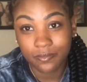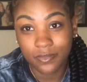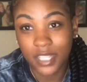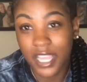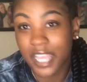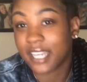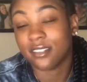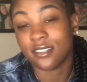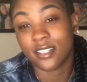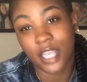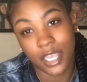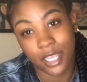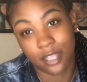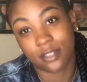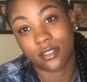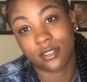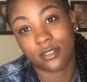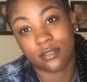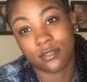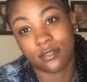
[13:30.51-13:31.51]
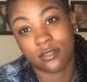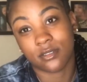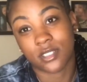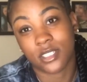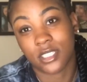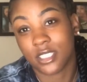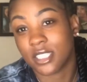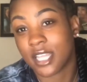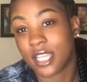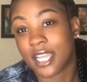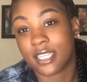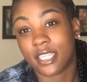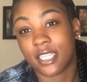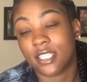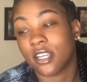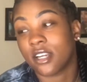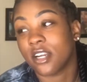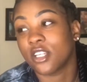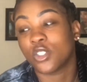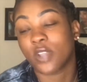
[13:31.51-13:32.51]
That is it. It's not that
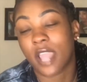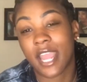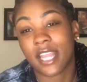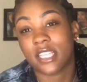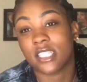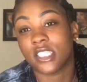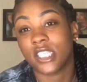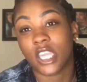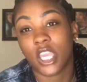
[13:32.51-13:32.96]
they're attracted